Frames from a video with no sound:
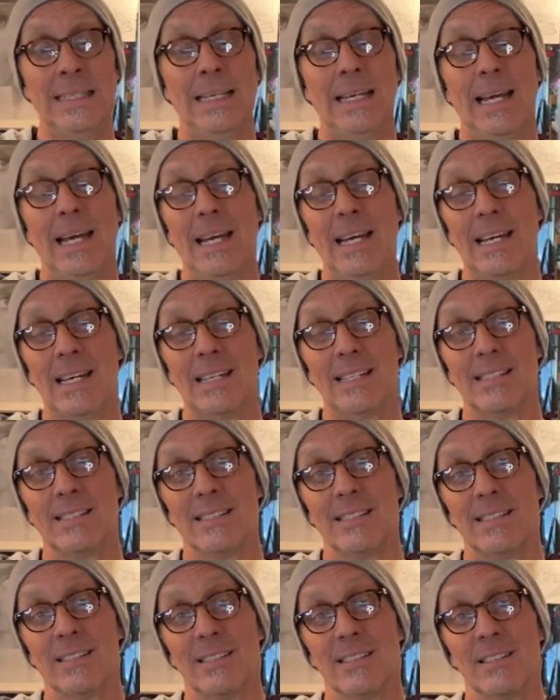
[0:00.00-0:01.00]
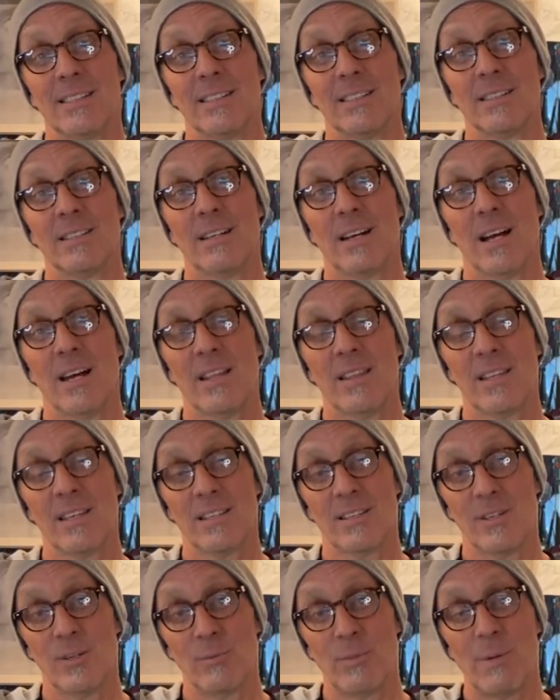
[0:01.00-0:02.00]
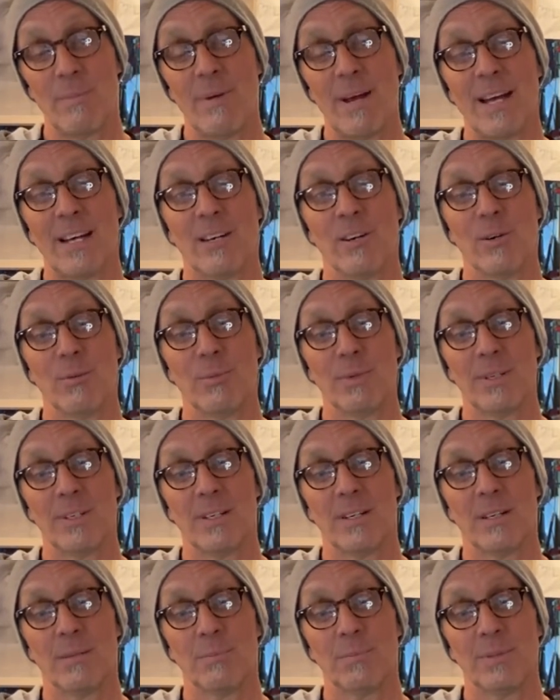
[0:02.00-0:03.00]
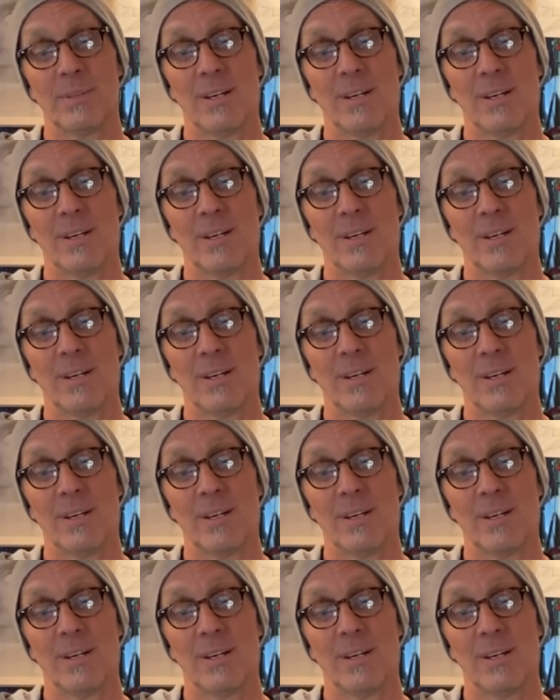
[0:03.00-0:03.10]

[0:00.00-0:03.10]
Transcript: And I think they'll be back opened up.